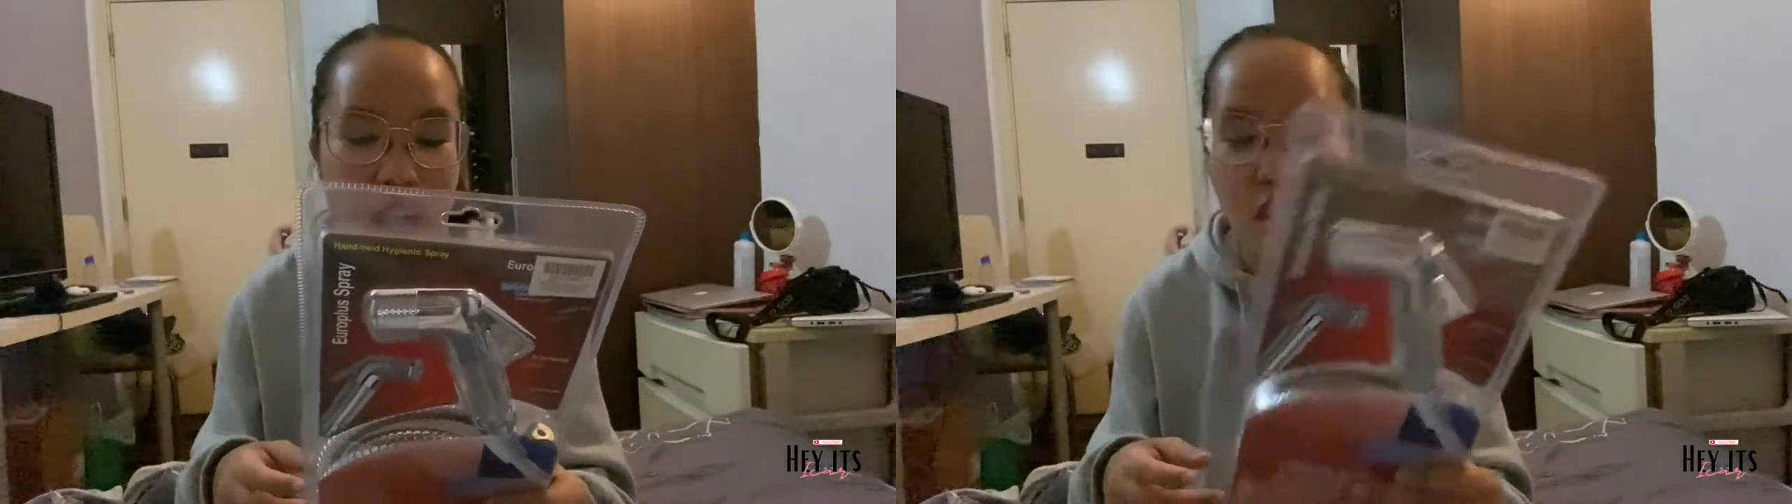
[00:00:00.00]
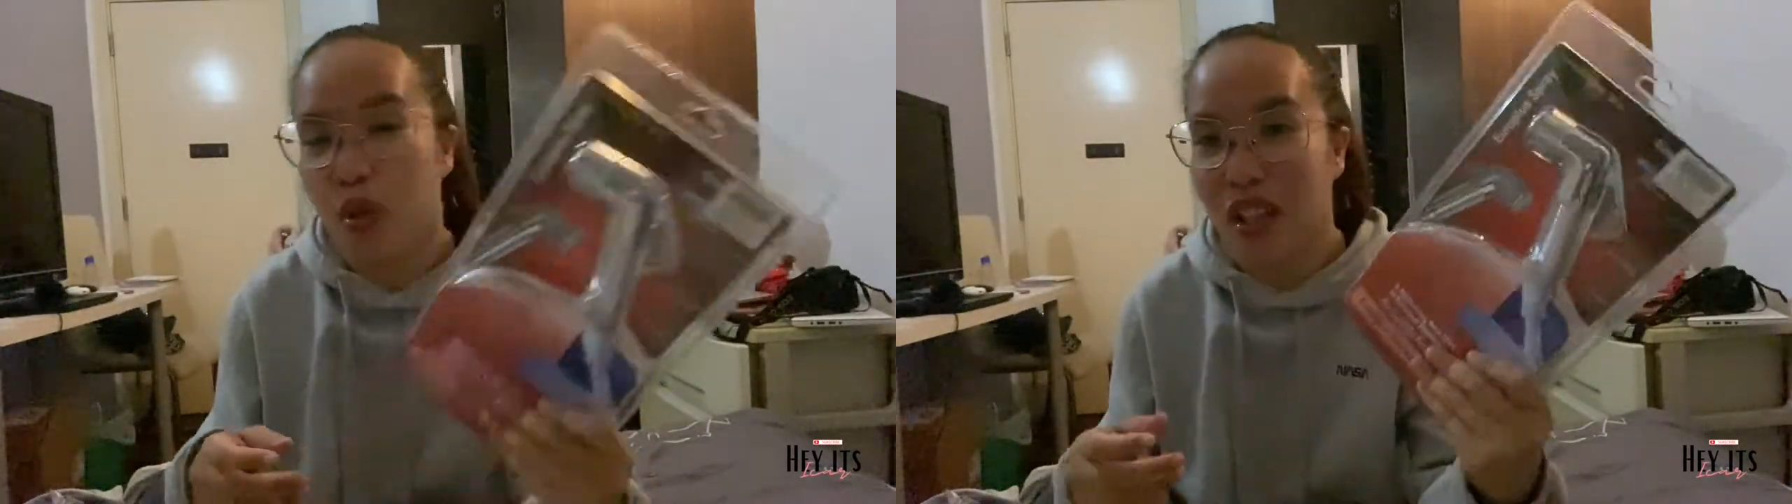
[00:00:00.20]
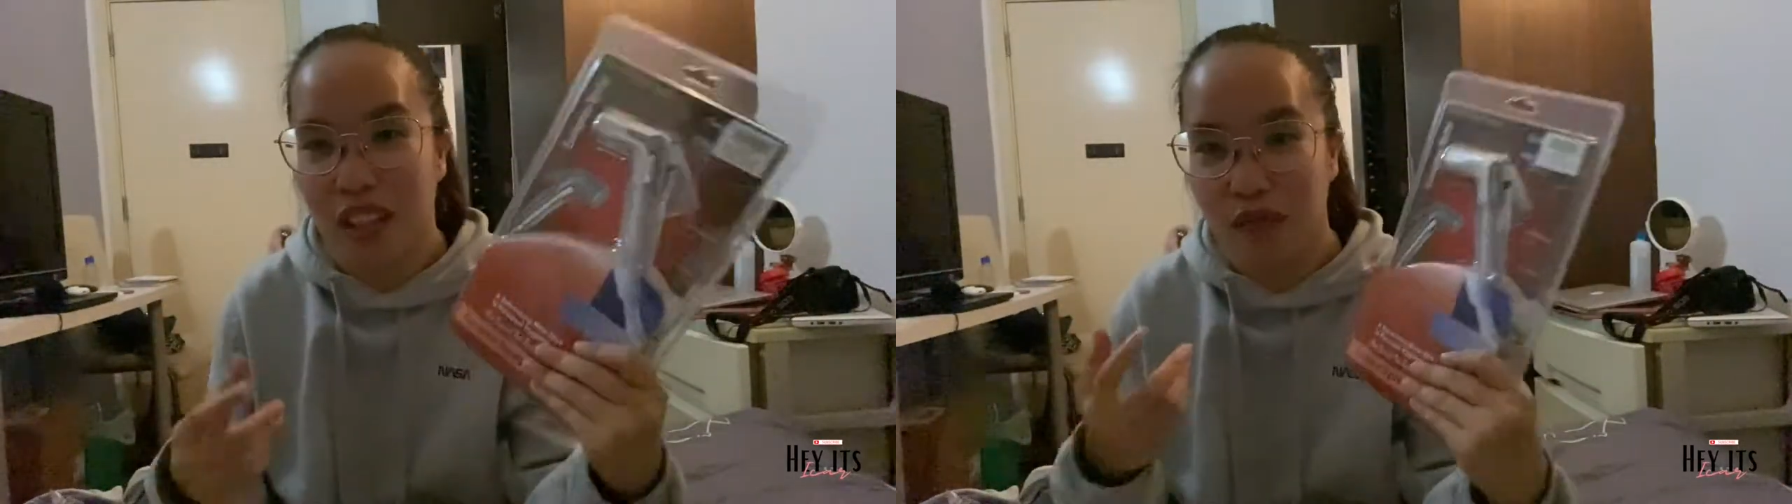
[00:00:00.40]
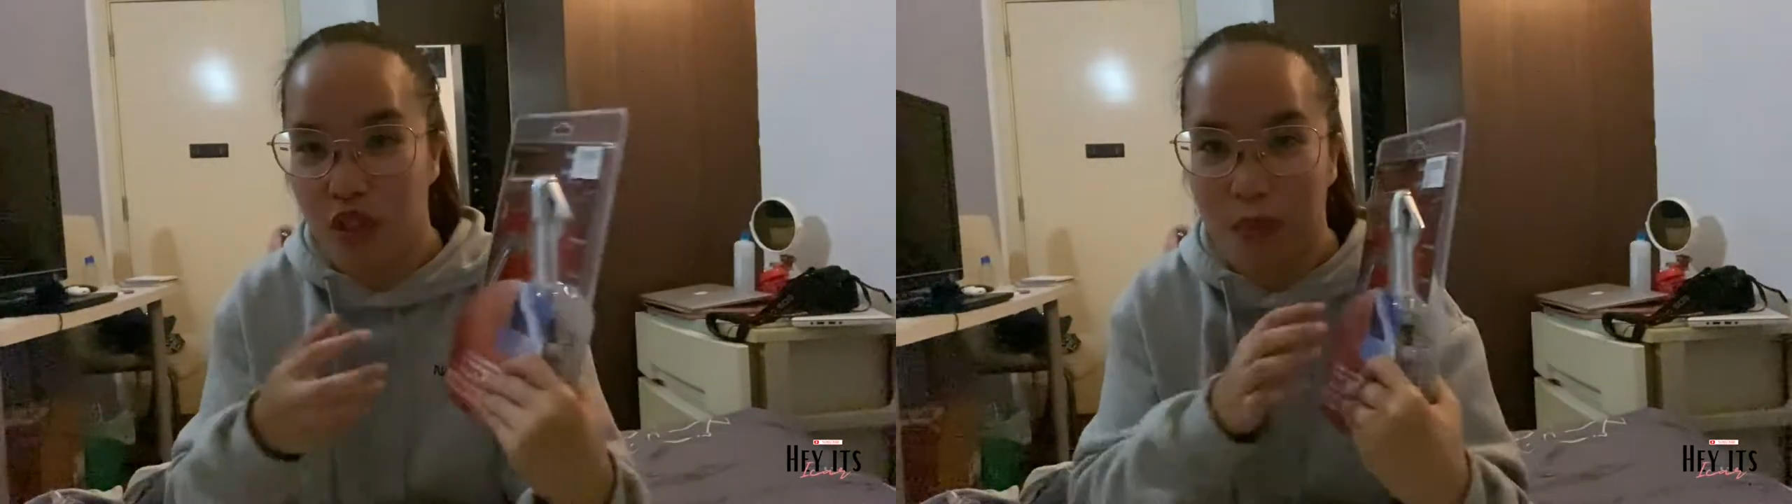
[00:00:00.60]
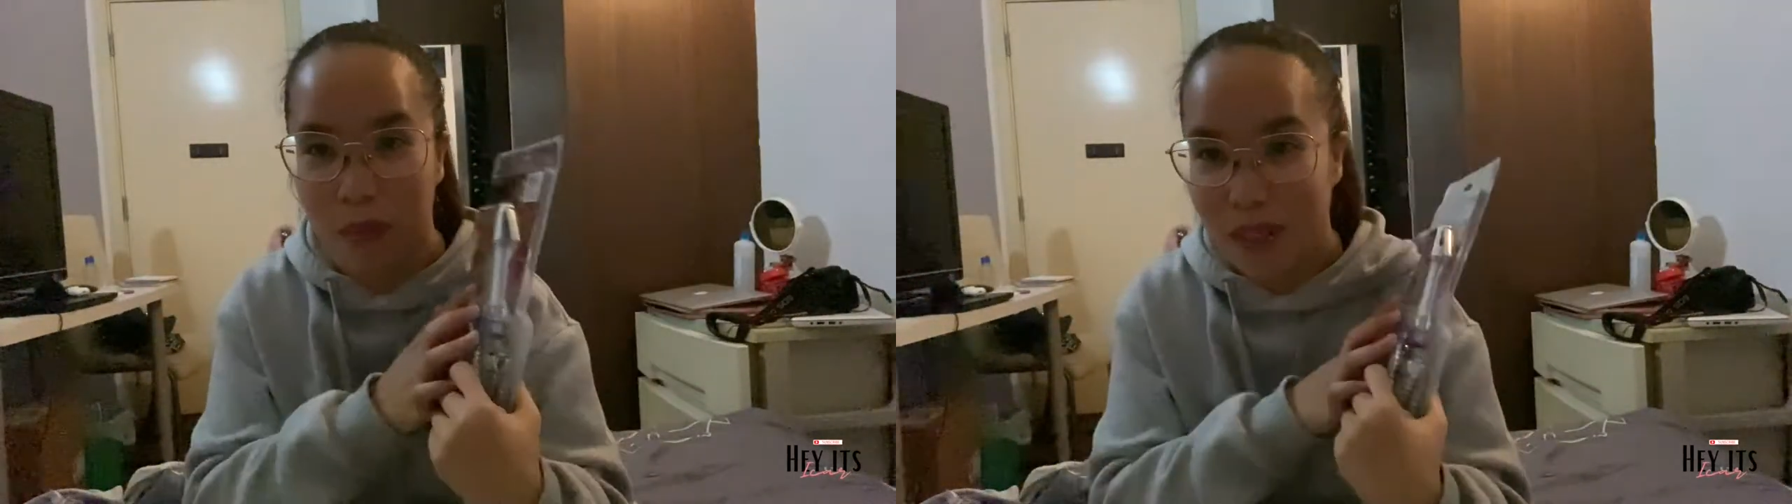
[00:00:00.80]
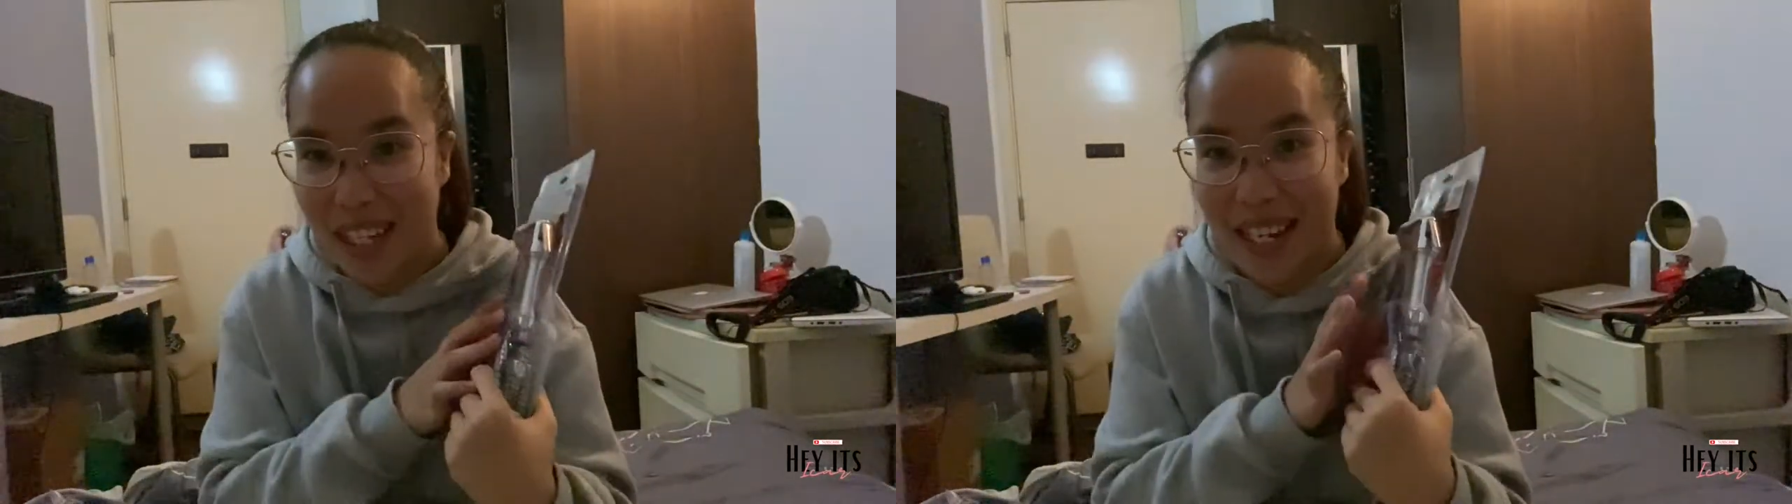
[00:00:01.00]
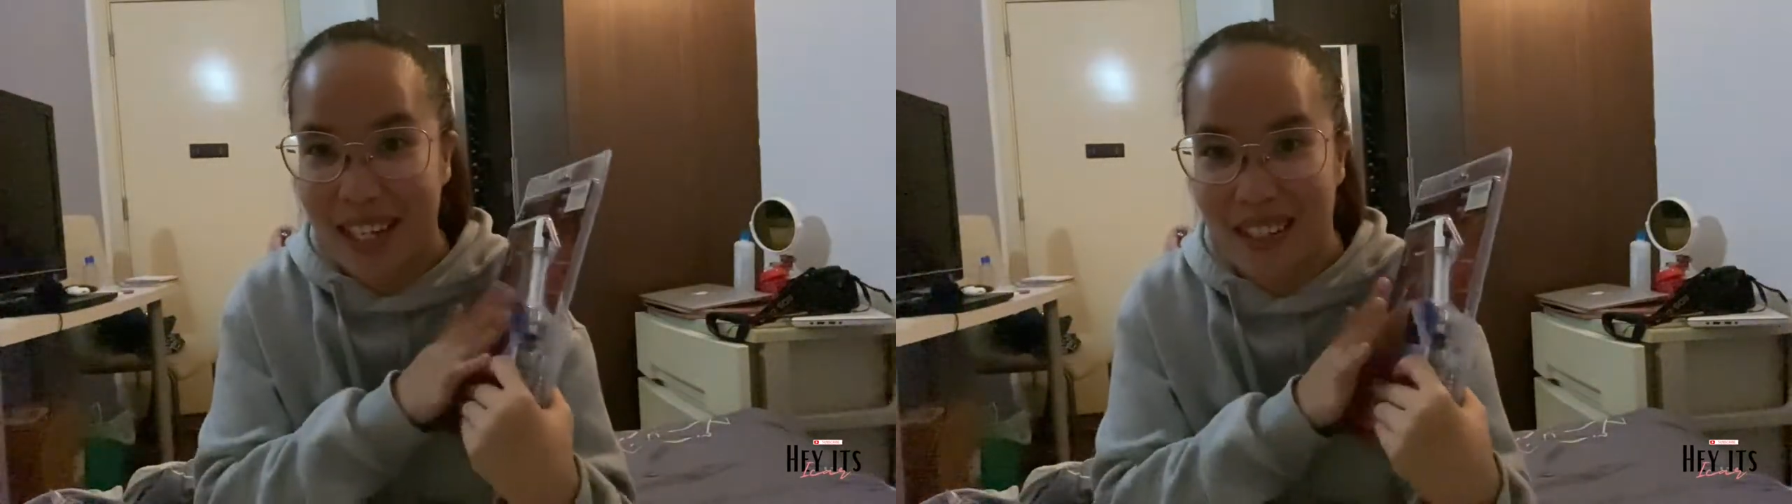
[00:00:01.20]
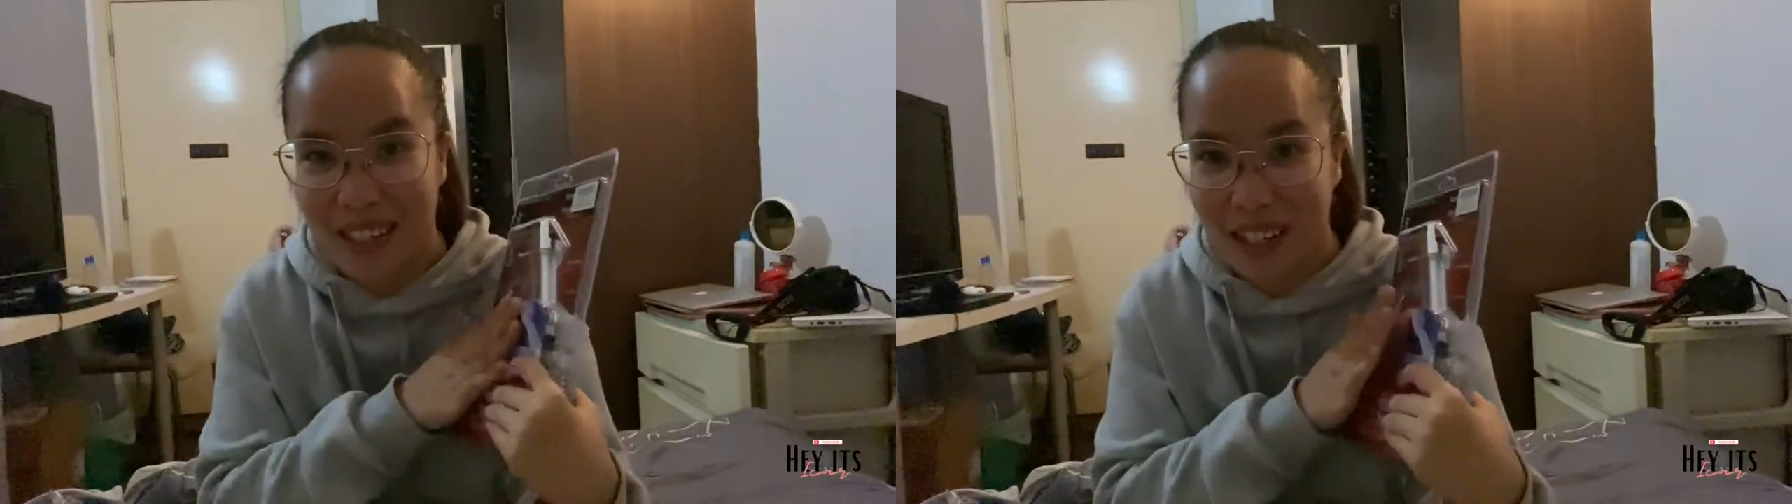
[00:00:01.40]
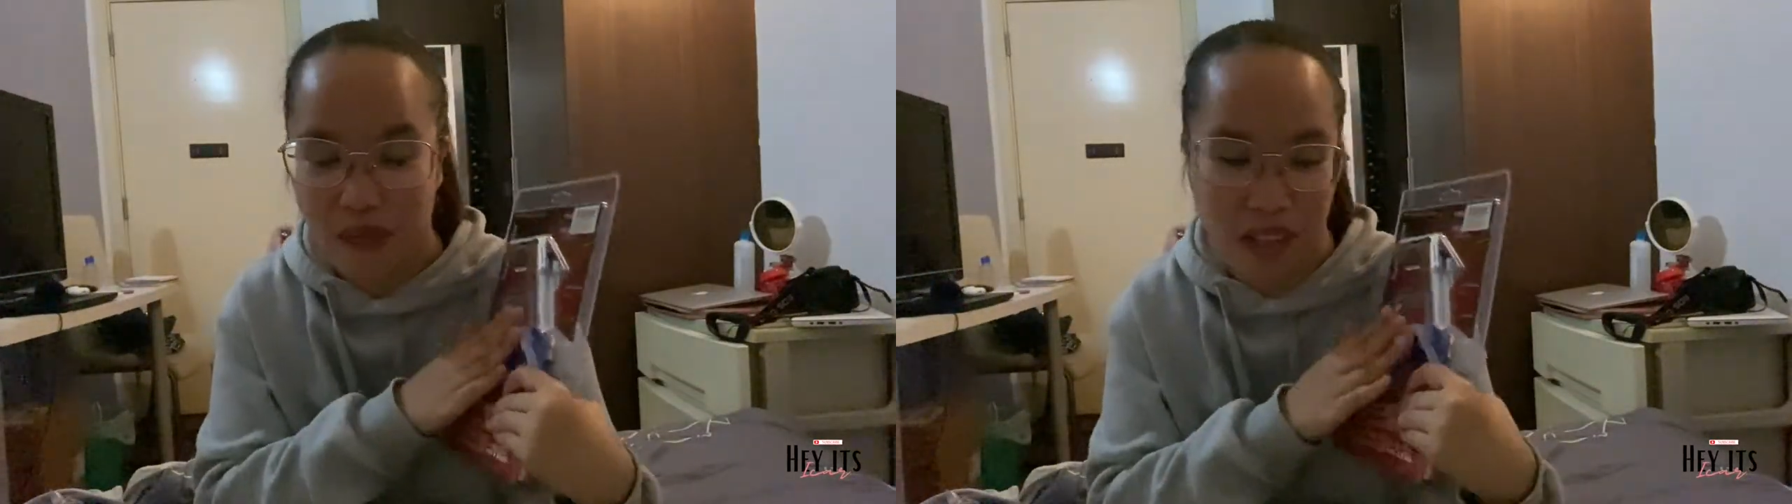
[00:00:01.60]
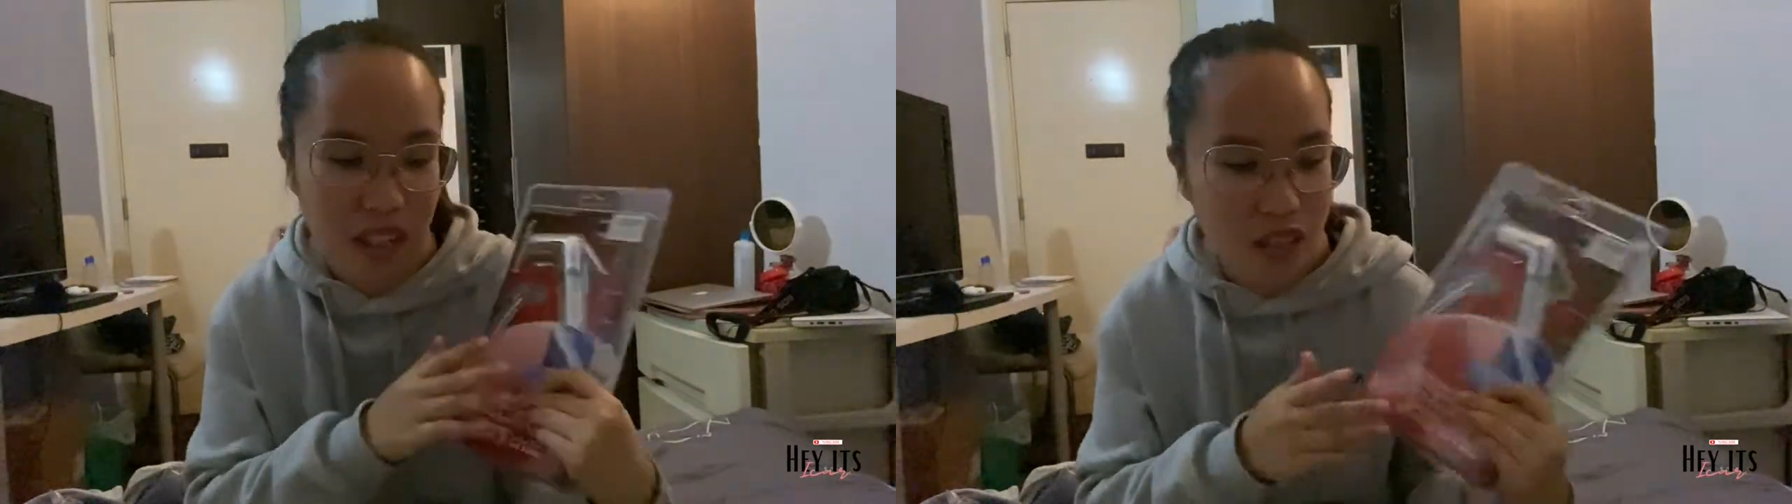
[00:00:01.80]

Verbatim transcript: the toilet, for the bidet kind of thing.